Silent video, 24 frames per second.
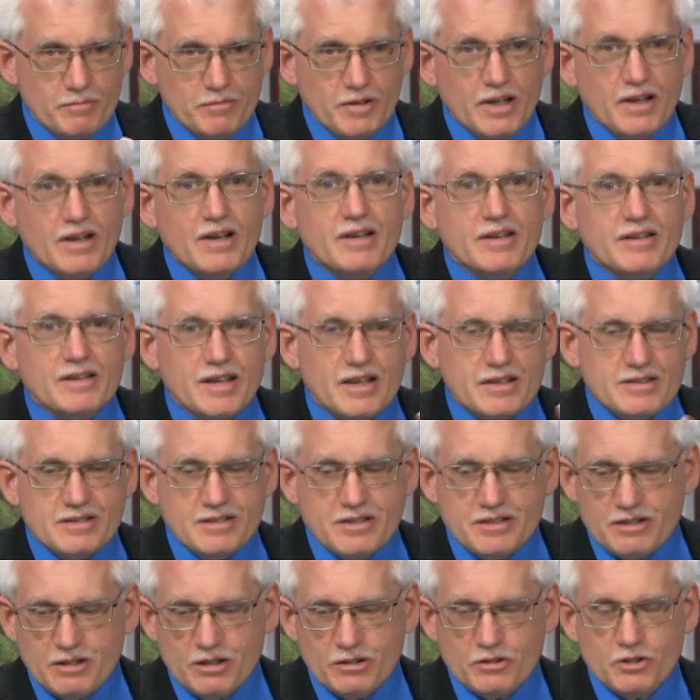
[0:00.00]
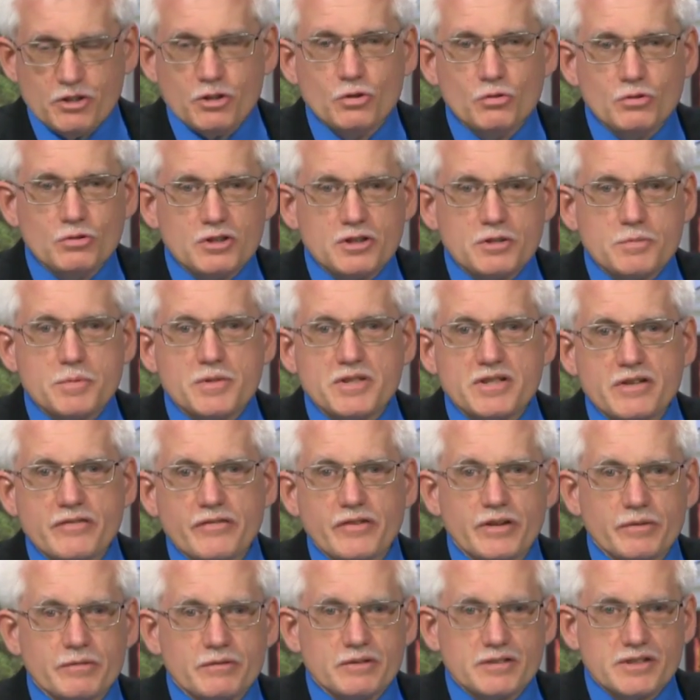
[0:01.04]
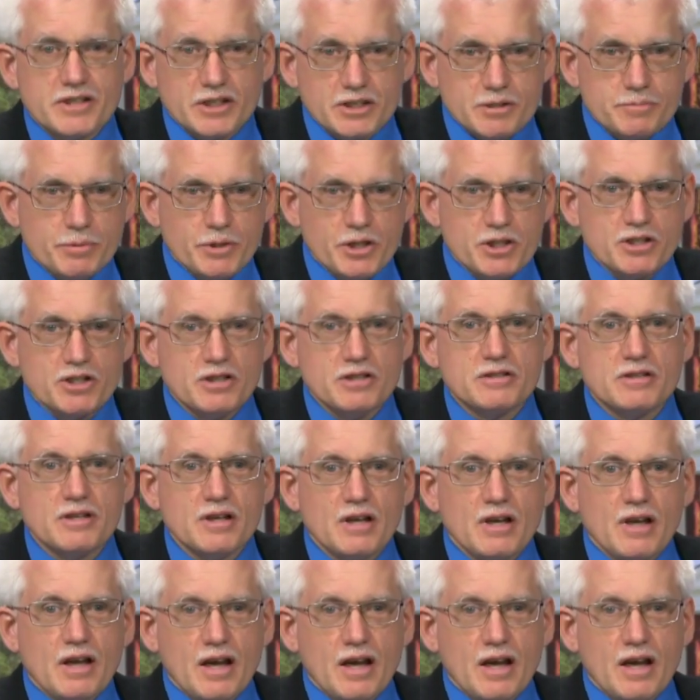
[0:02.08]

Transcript: Yeah. Yes, these are tuned to specific six pitches,